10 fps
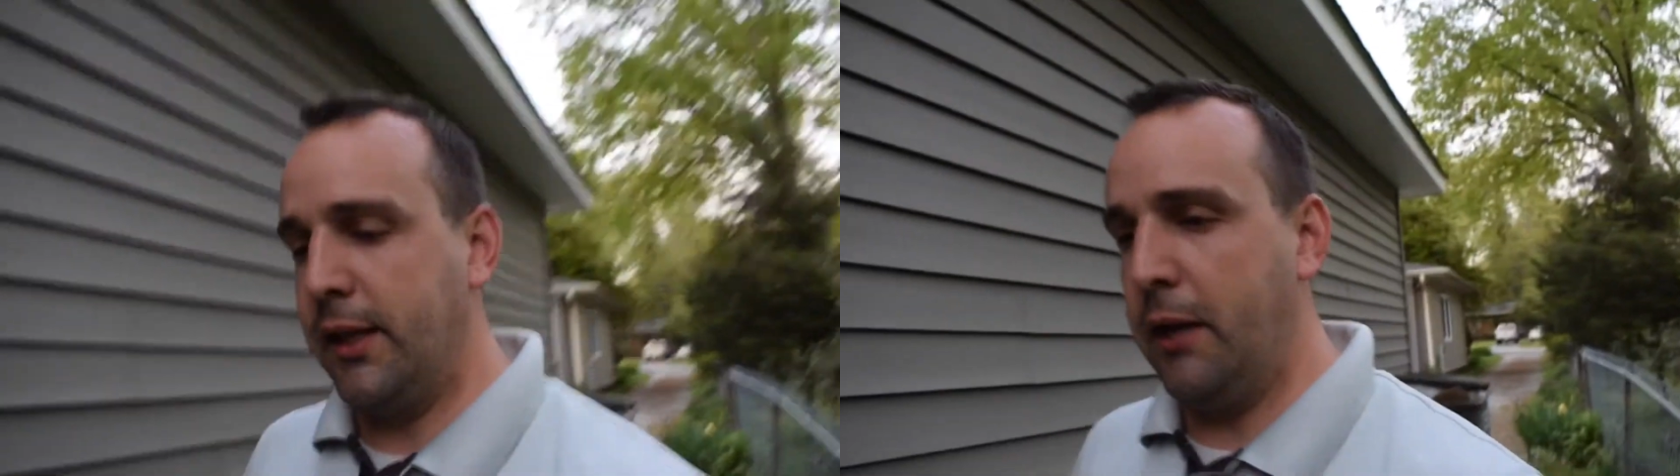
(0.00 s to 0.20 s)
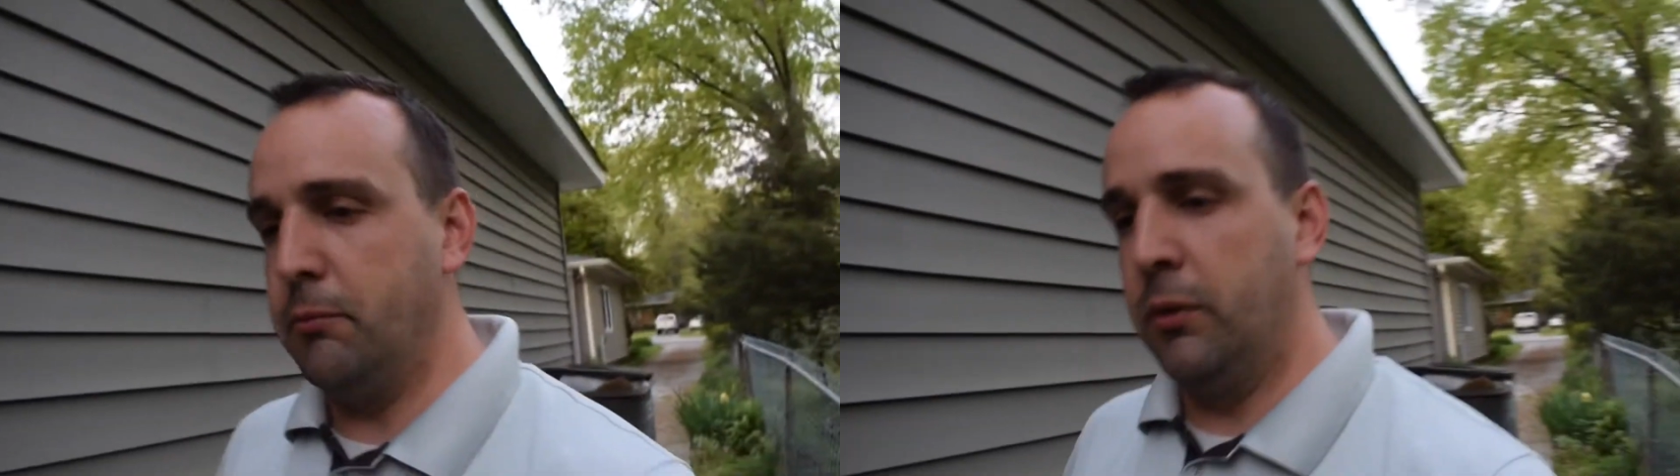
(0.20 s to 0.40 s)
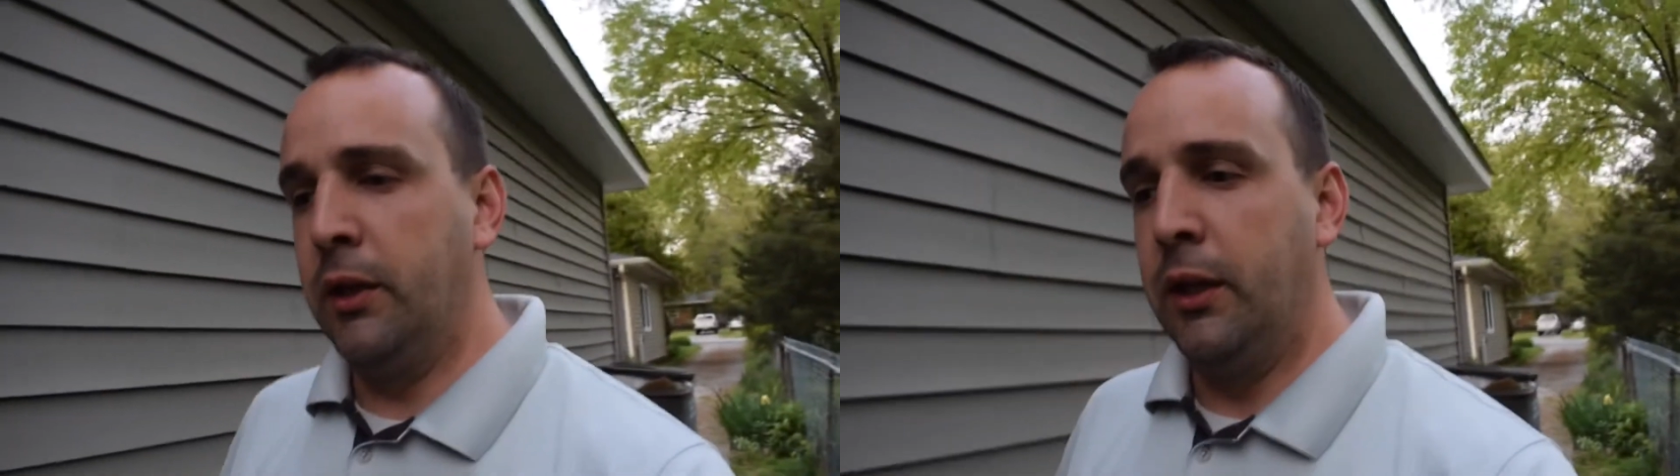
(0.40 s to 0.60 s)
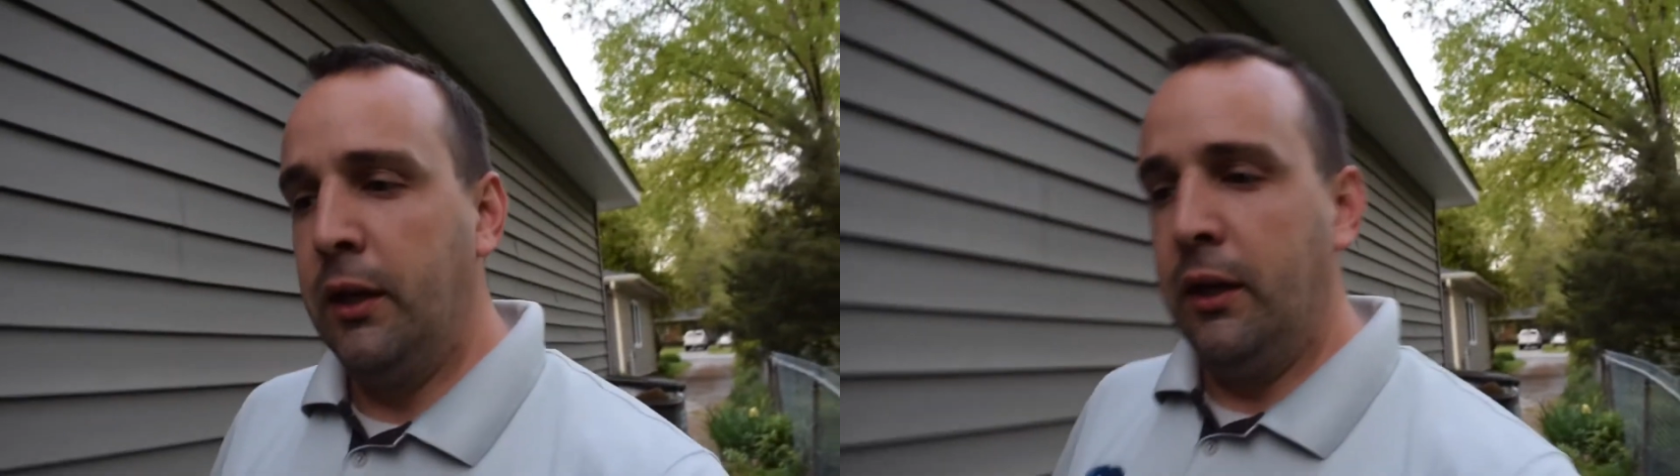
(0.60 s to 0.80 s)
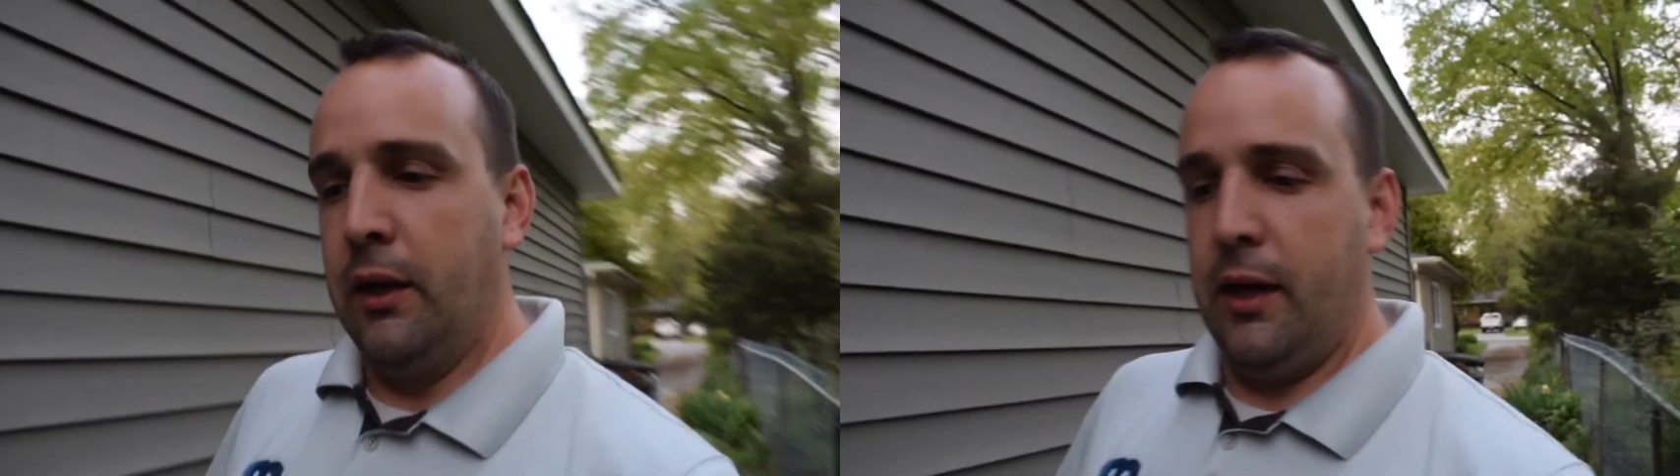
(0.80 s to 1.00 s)
up,
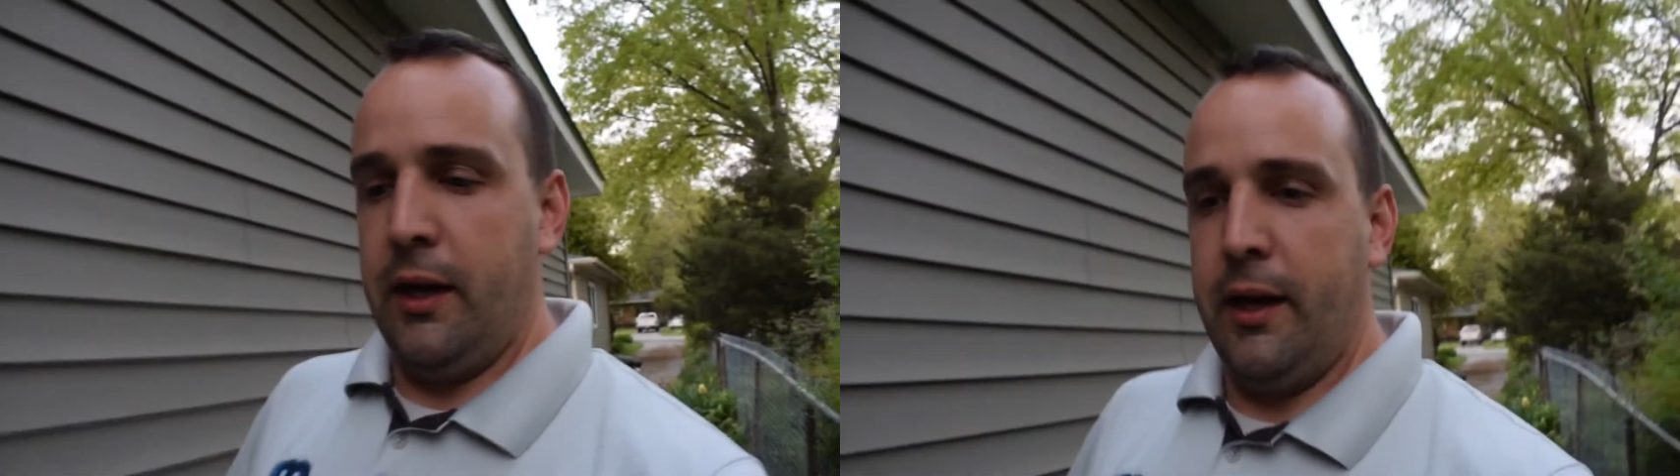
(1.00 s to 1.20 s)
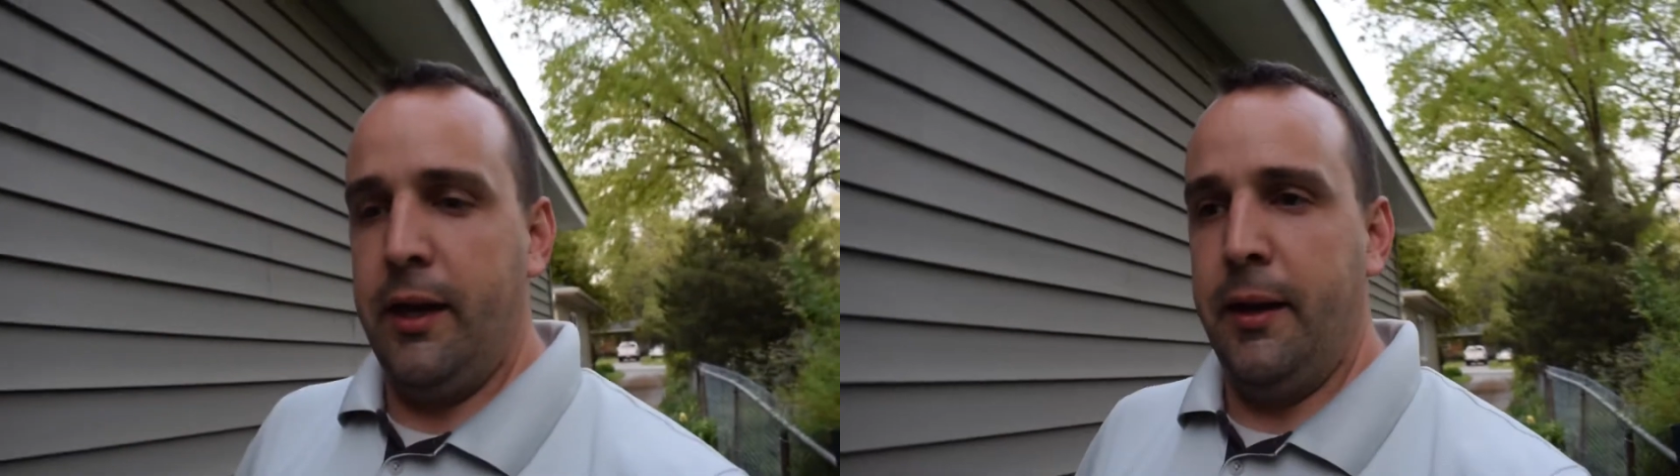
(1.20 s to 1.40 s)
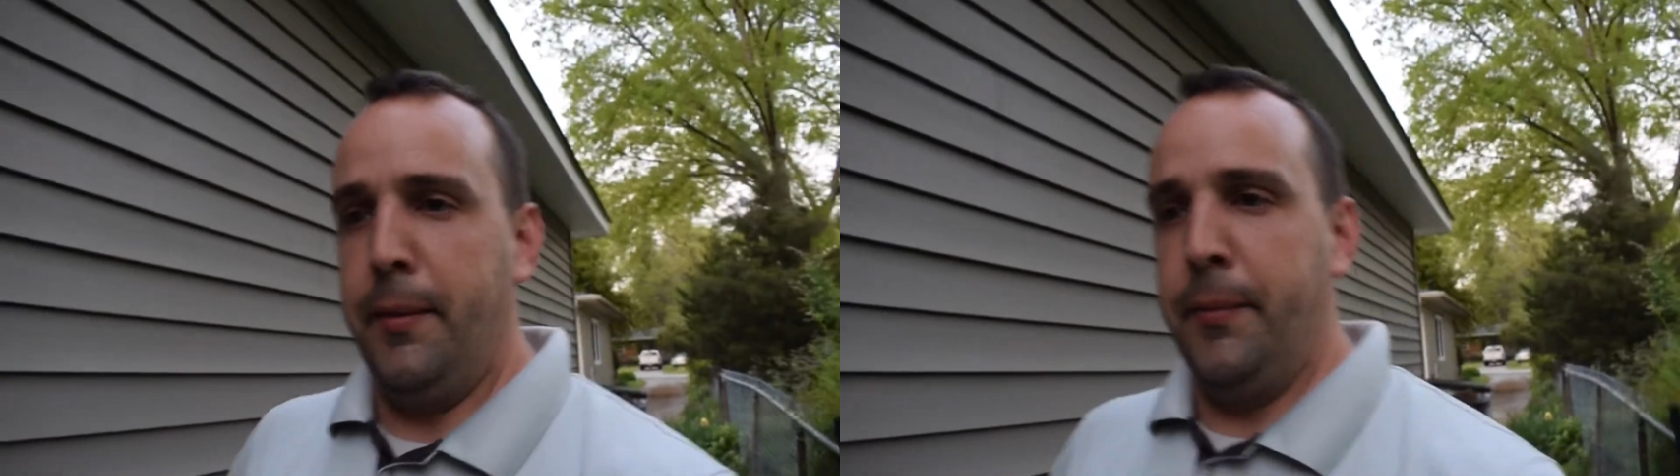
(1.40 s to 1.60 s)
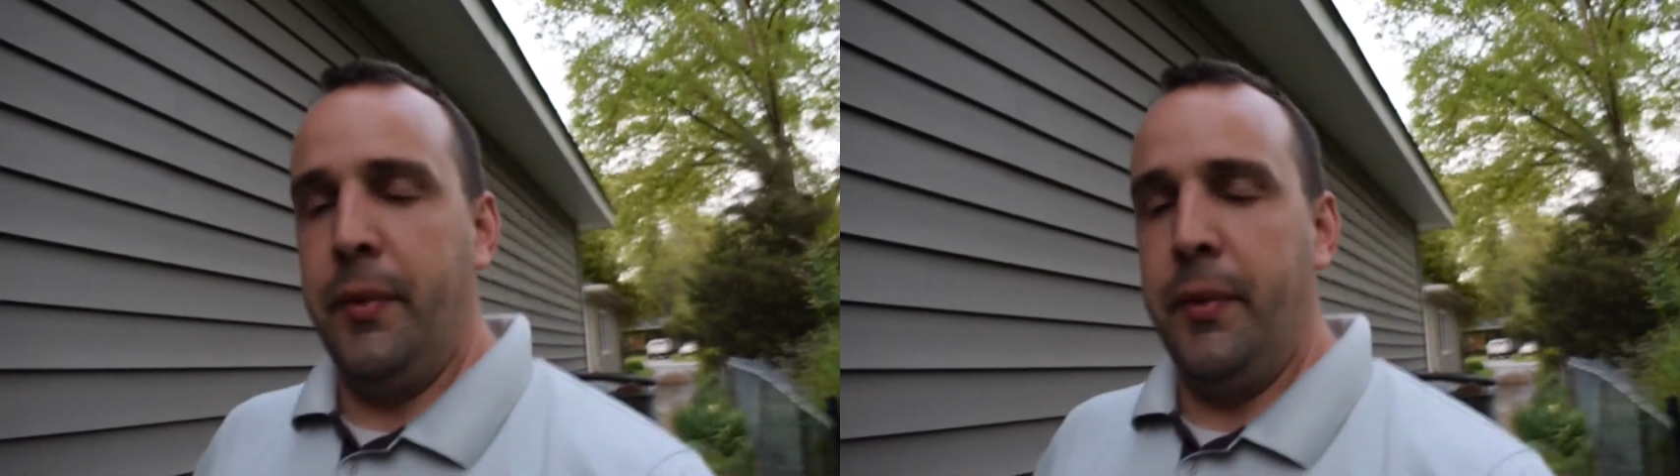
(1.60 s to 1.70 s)
and